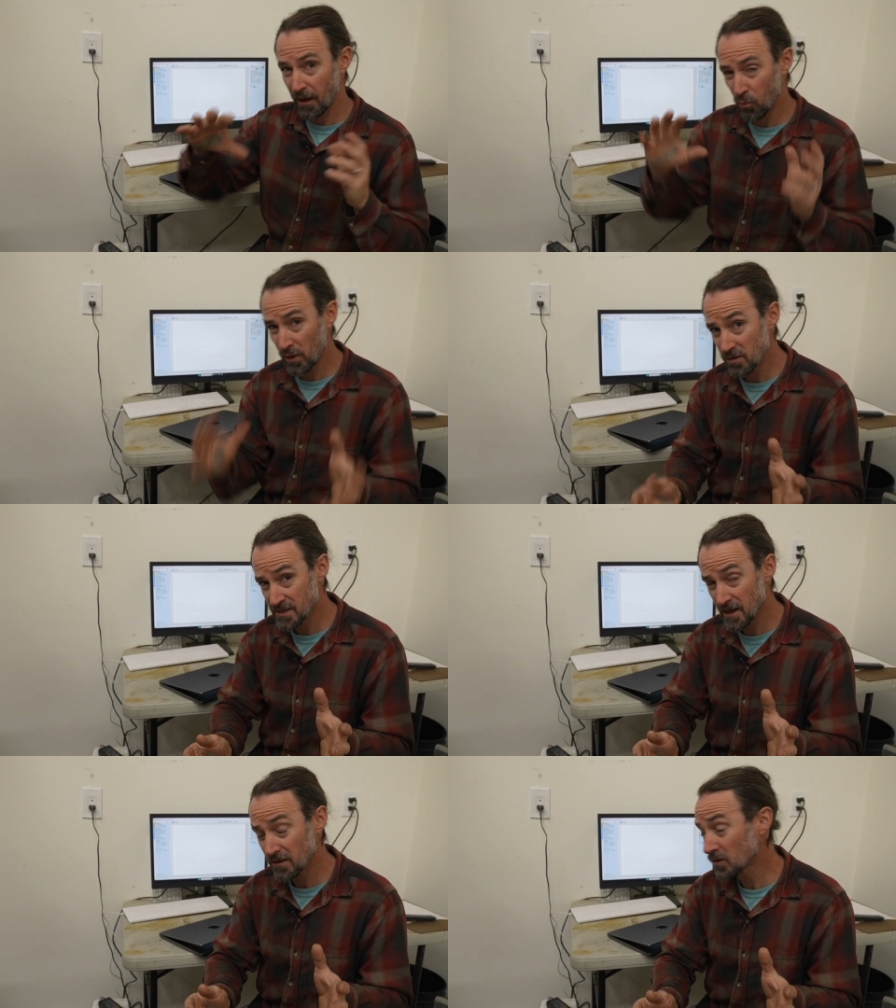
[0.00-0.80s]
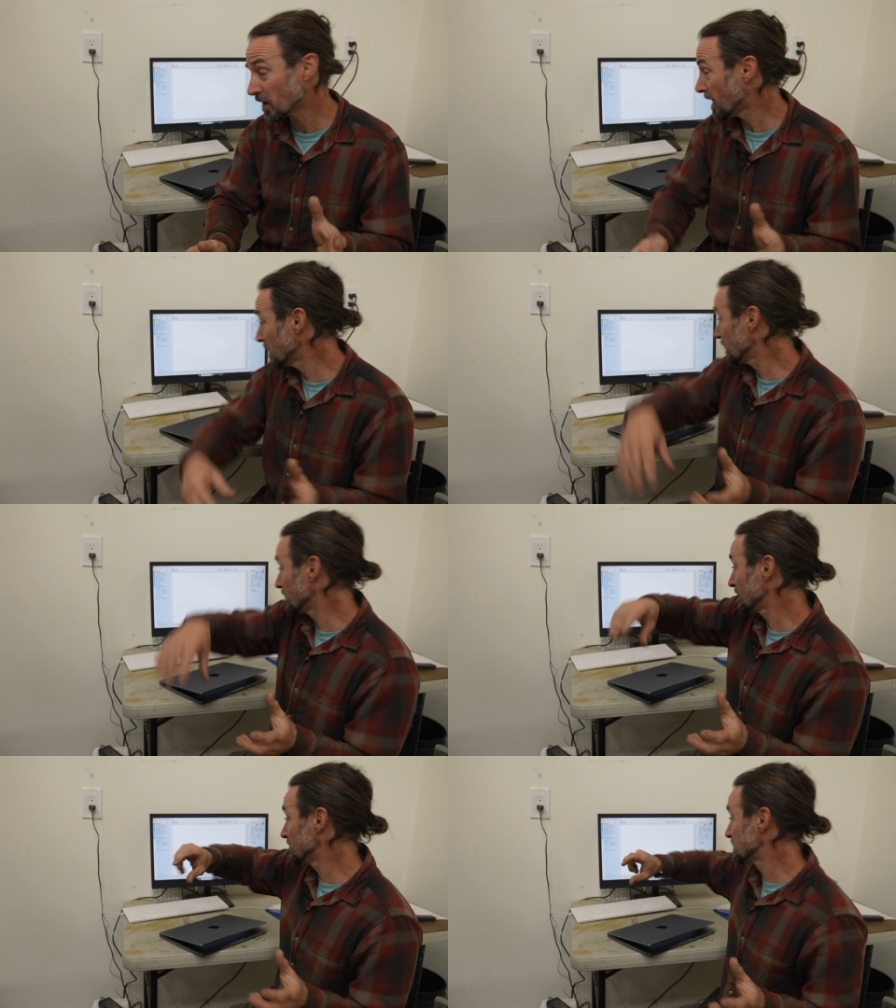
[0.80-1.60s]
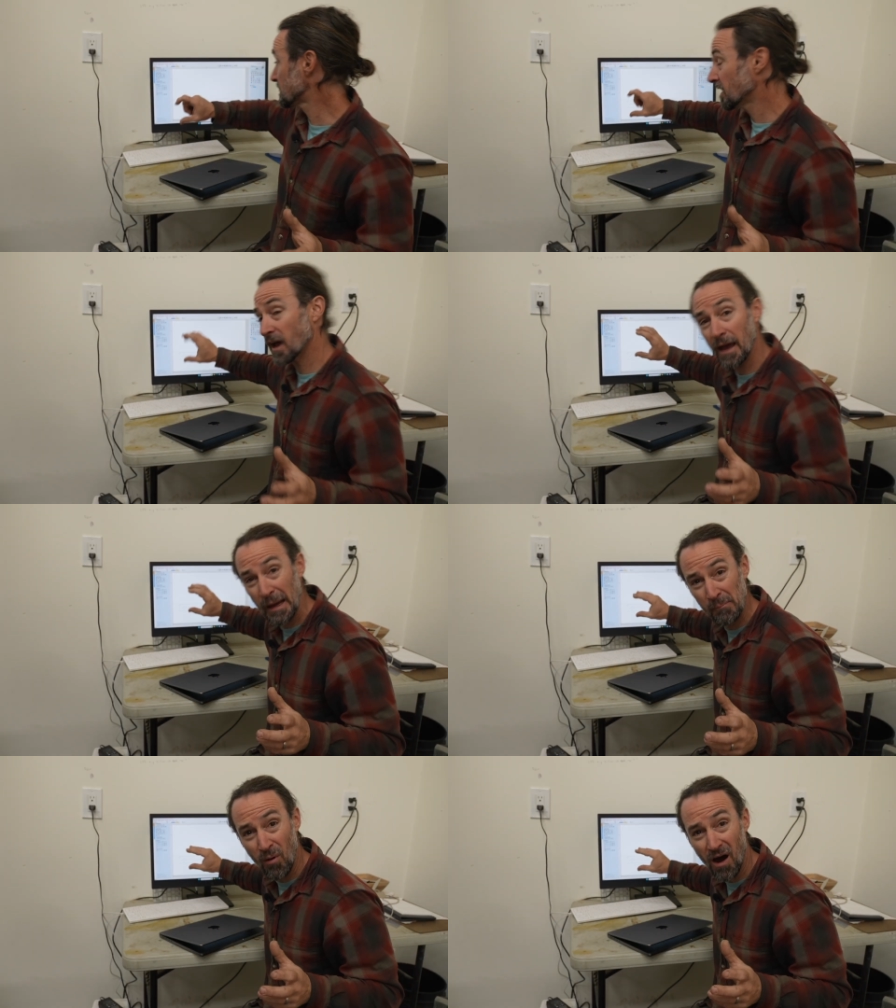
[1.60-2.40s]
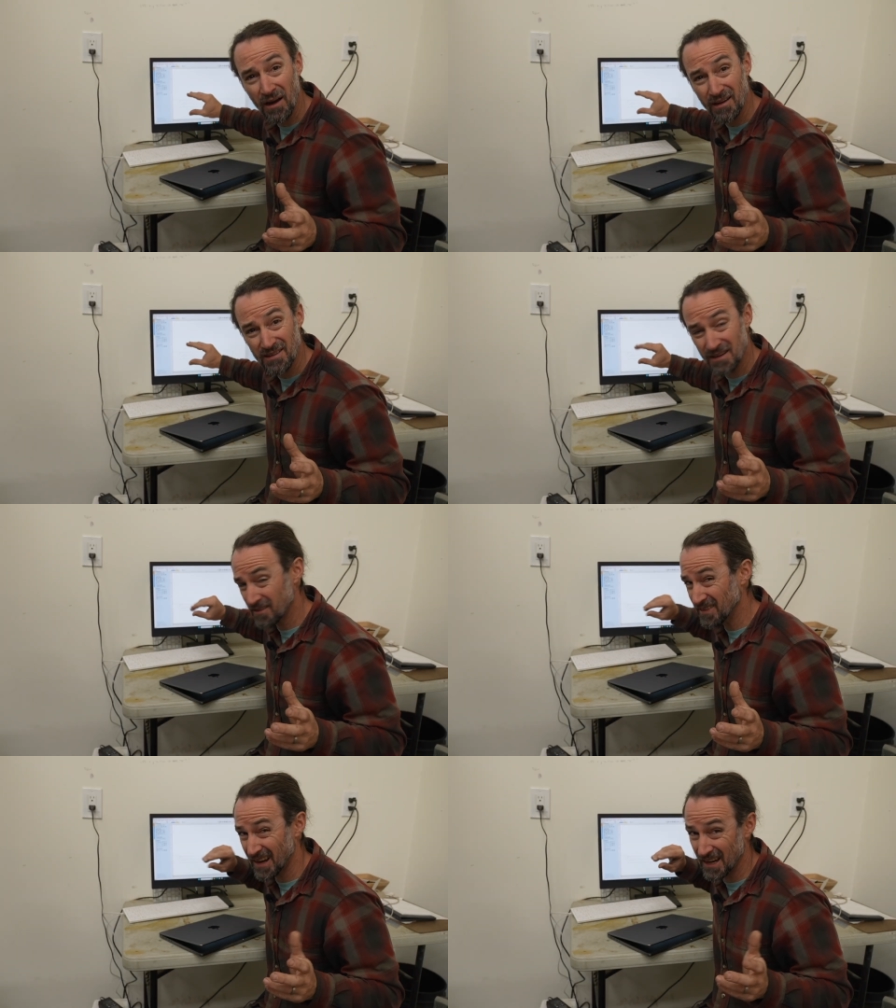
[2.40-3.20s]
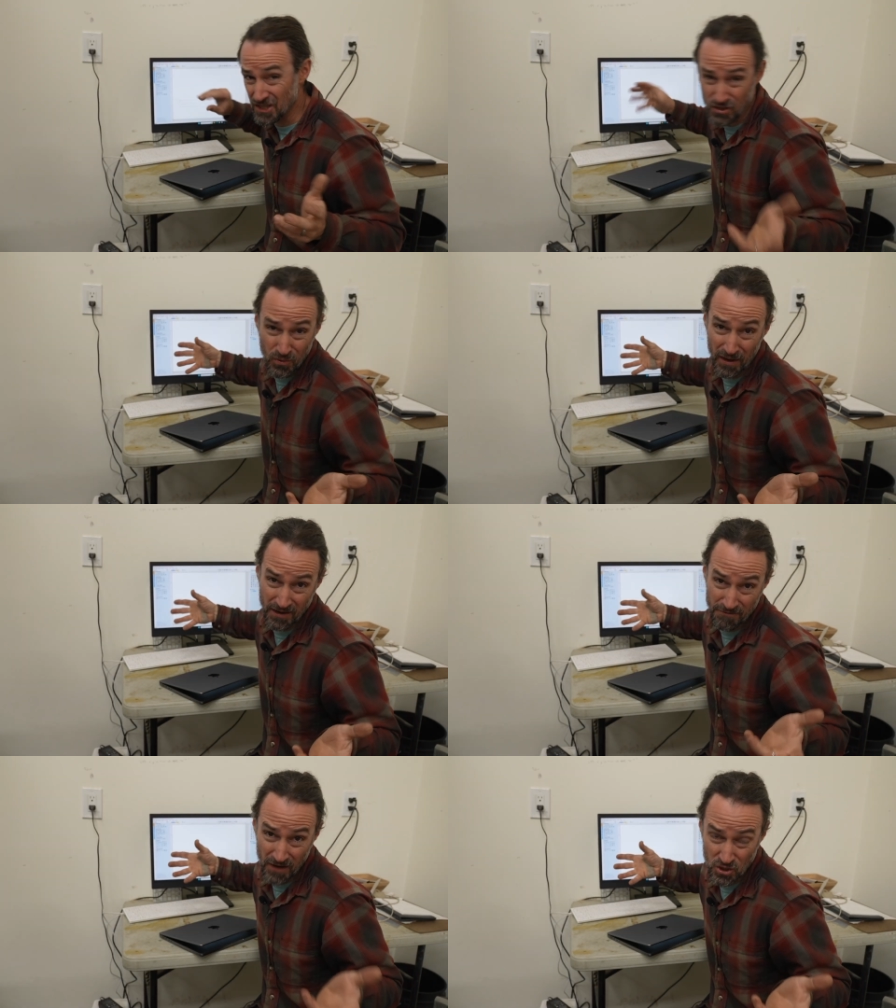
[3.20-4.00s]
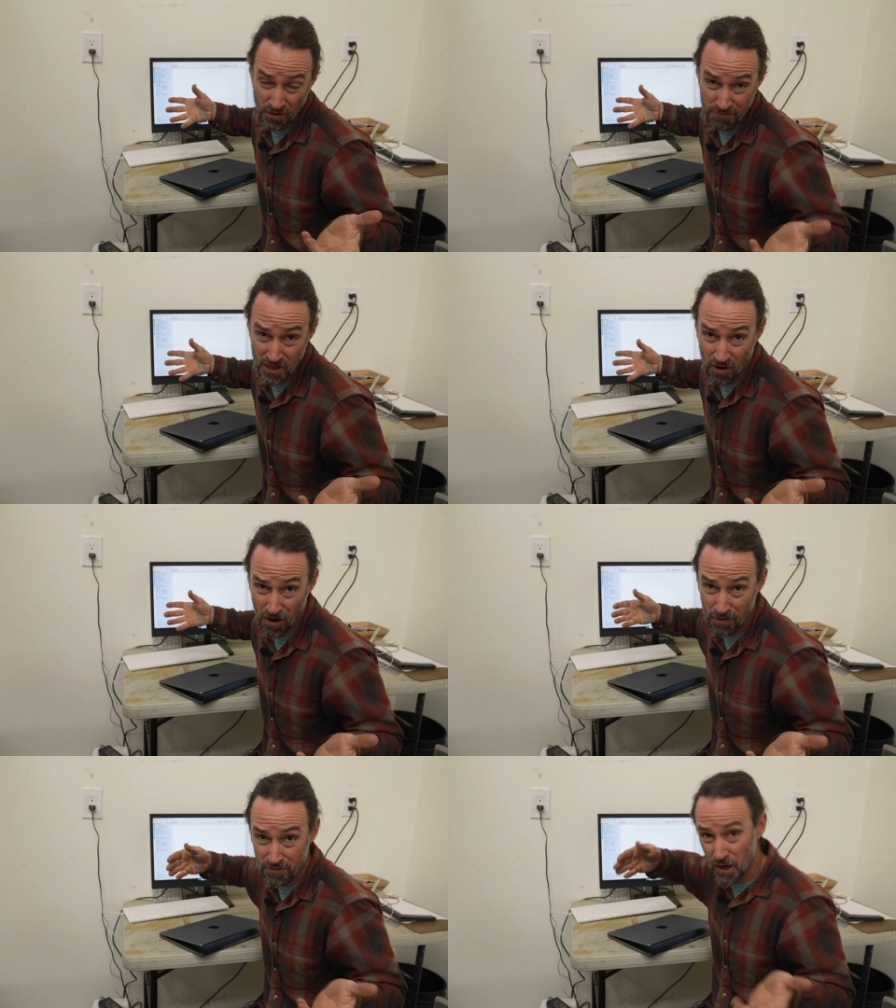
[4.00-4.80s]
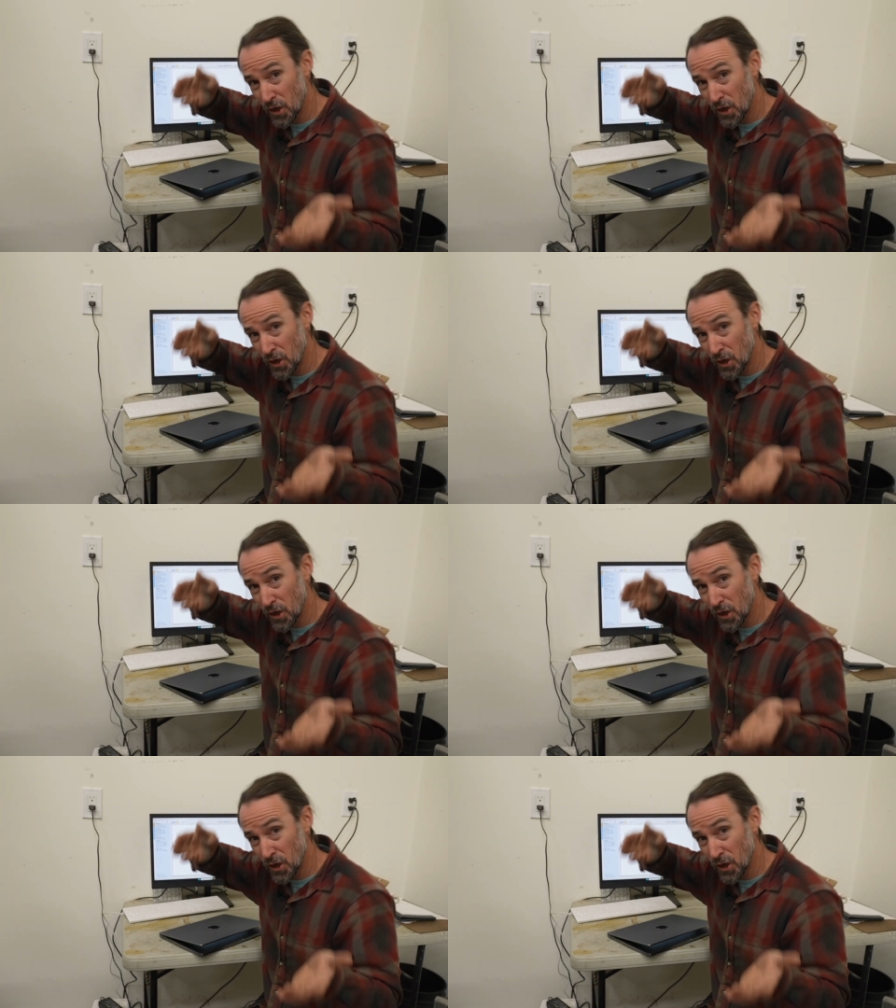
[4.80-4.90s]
And what it'll settled on is a pocket that I just created in Vectric V-Carve